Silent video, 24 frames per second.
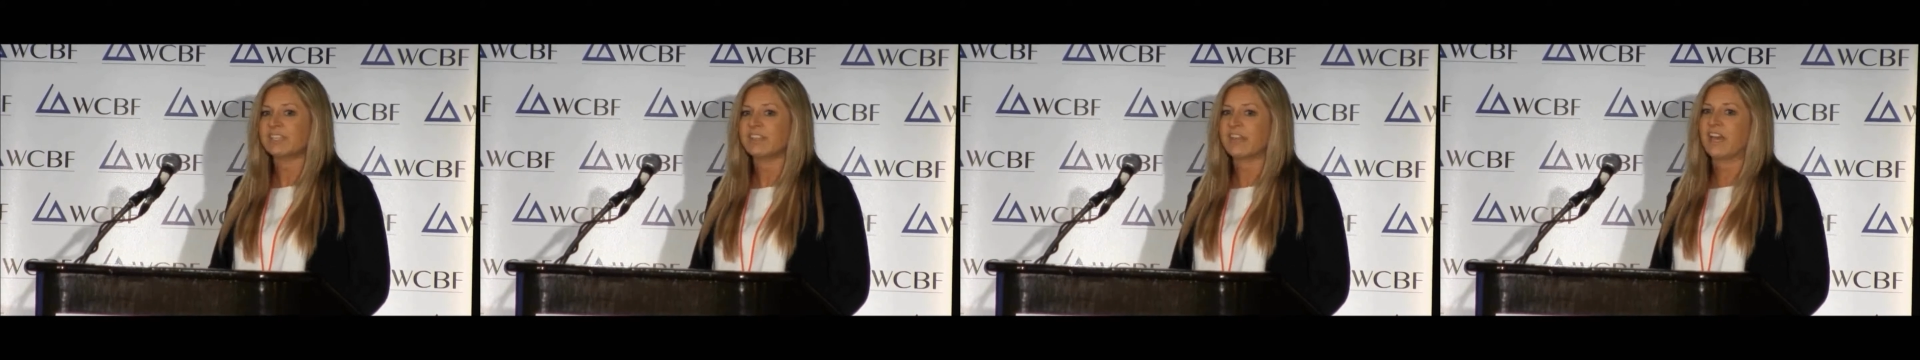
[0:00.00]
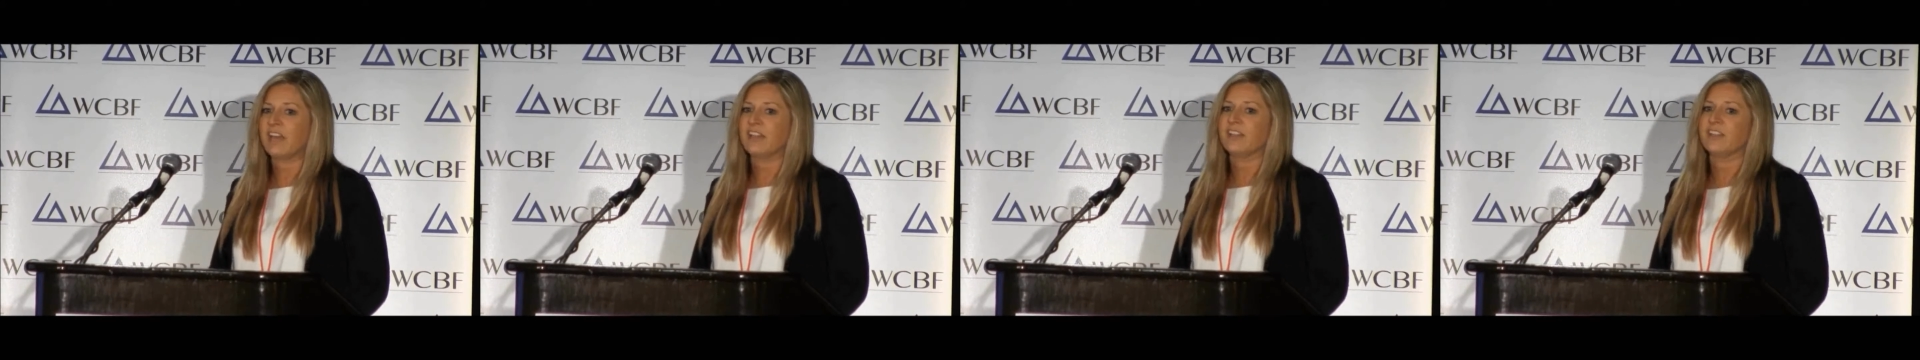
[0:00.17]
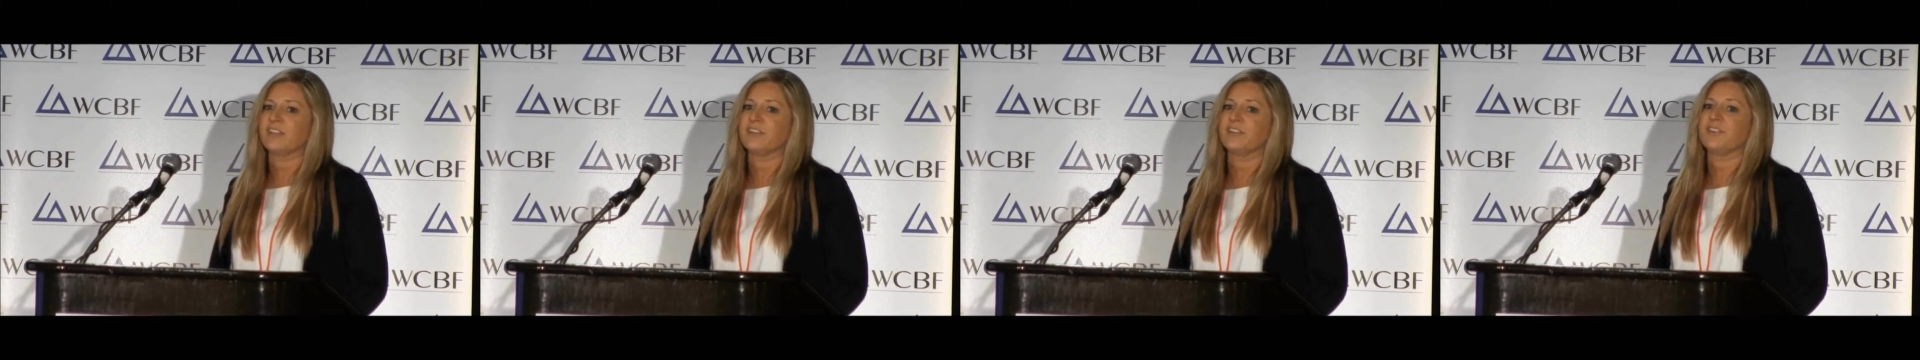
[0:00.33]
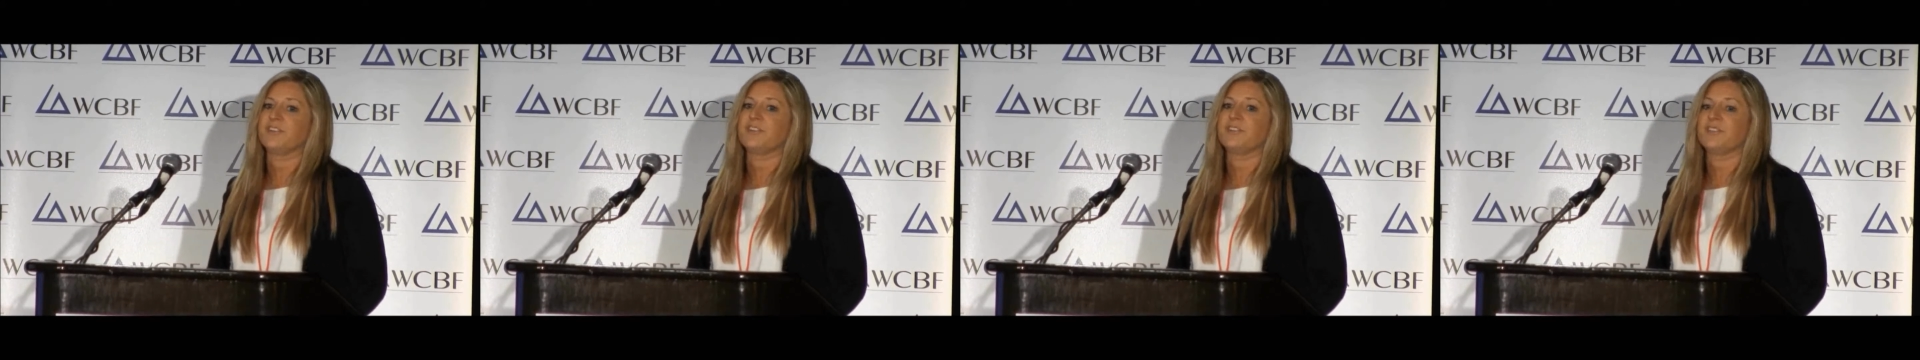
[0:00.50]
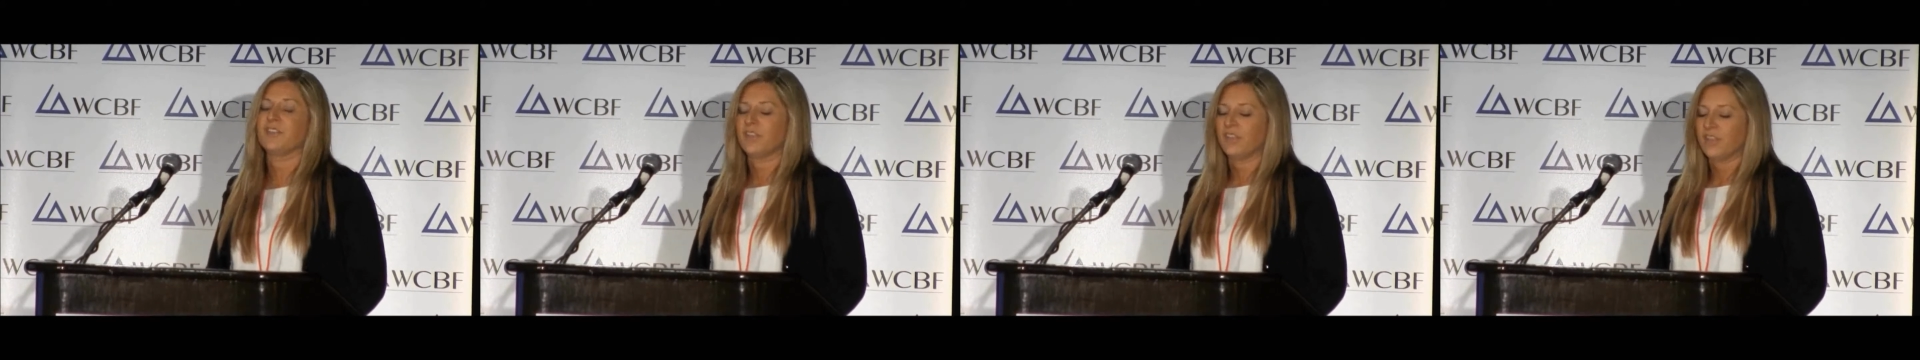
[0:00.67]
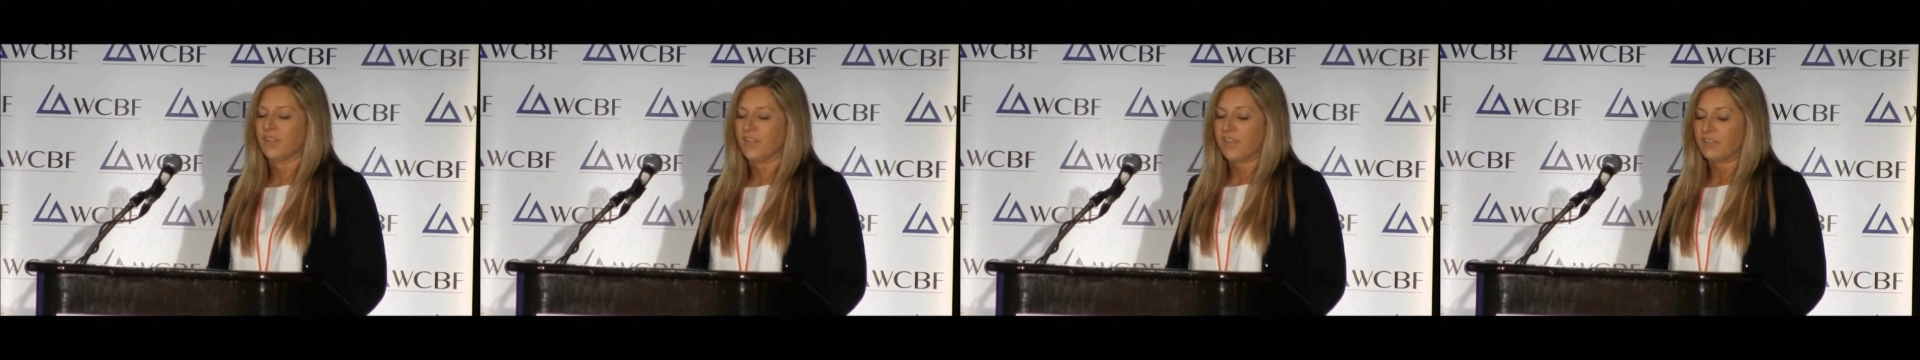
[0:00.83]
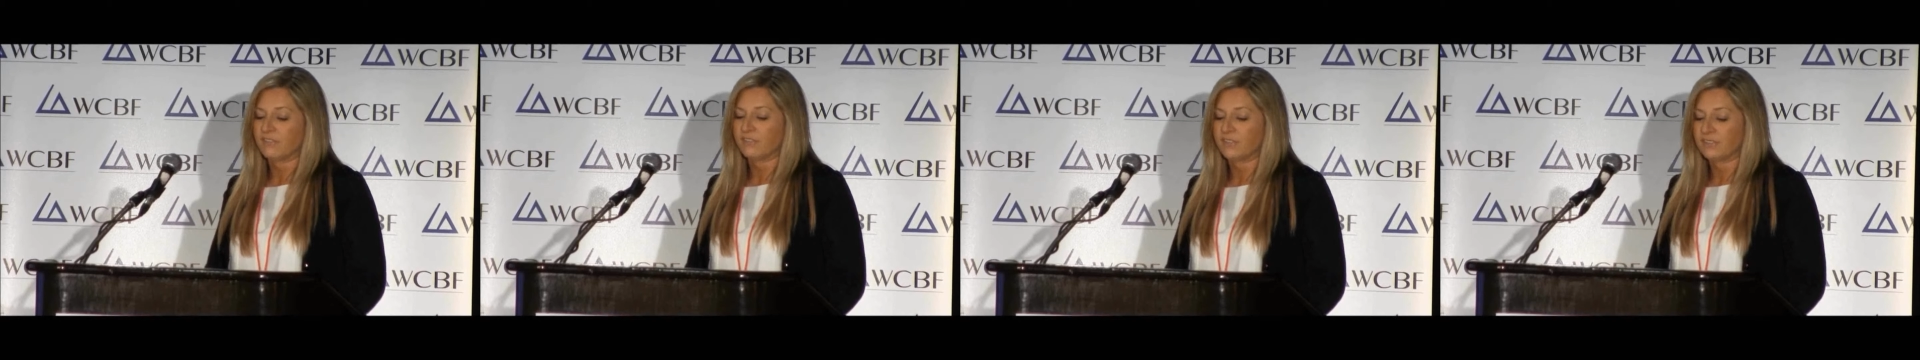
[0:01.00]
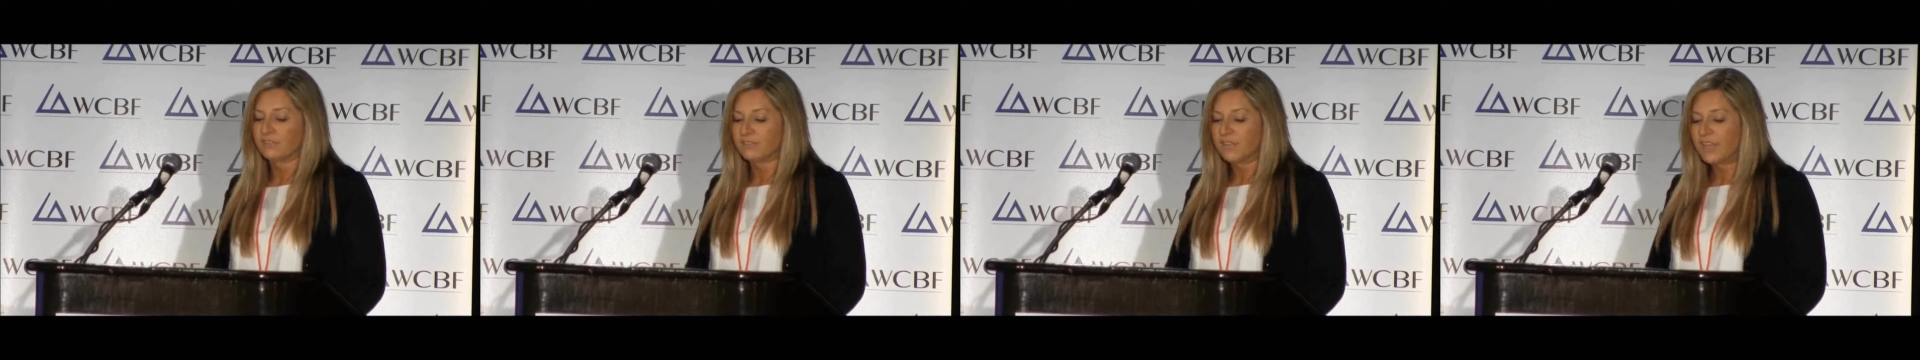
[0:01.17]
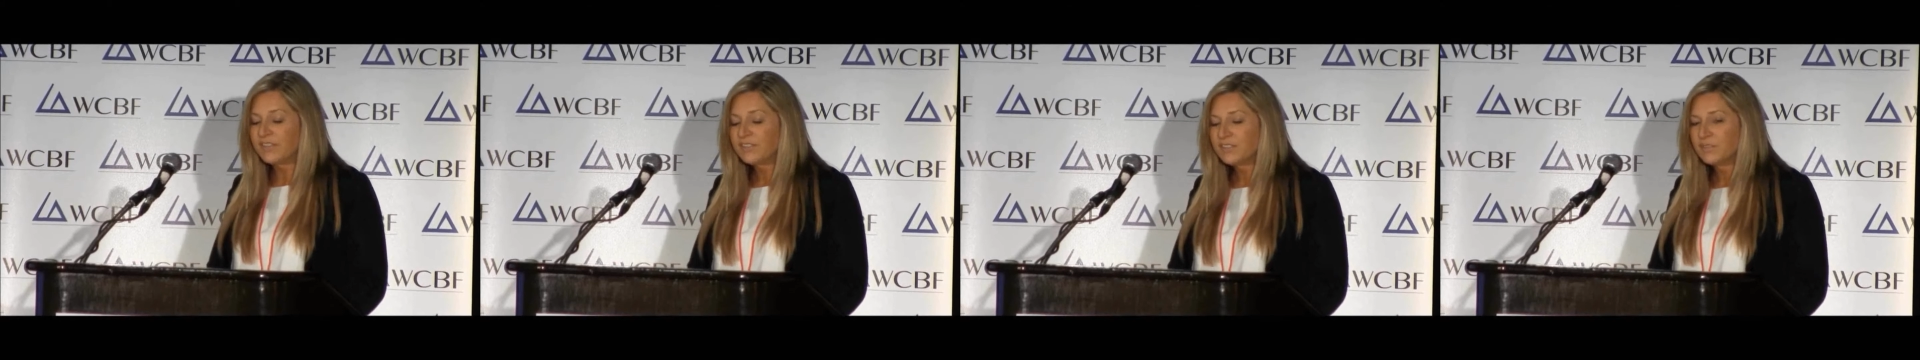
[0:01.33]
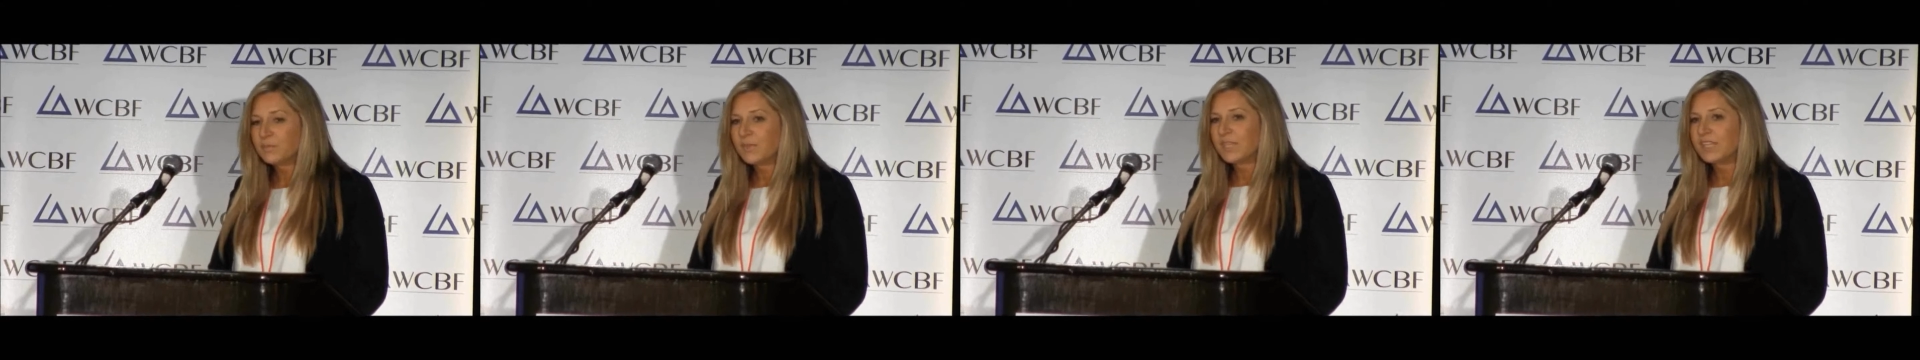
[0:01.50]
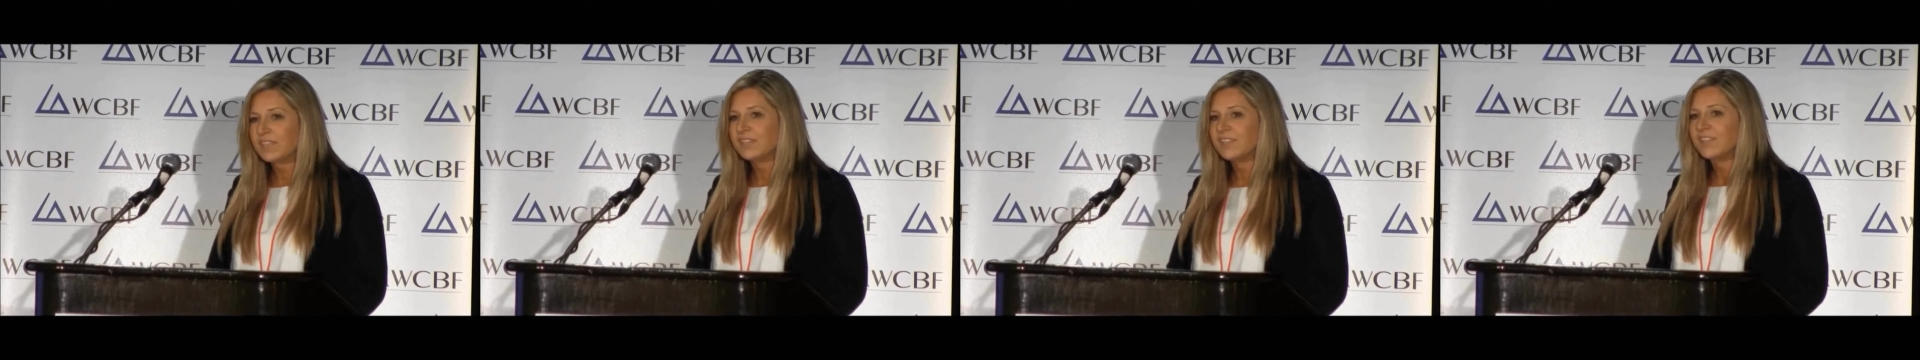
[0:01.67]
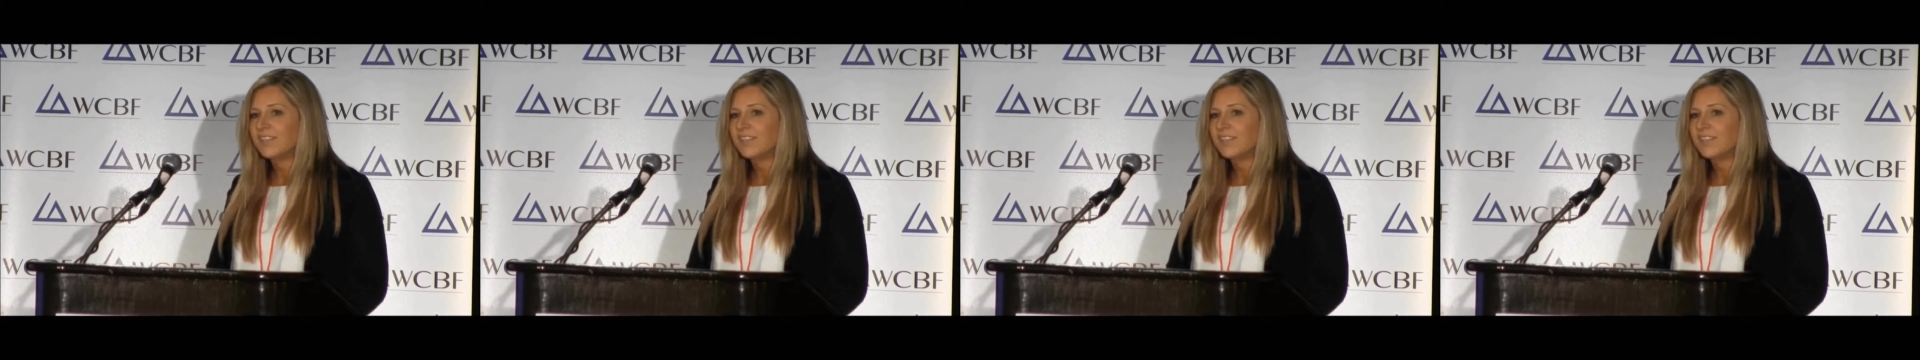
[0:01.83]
of investment,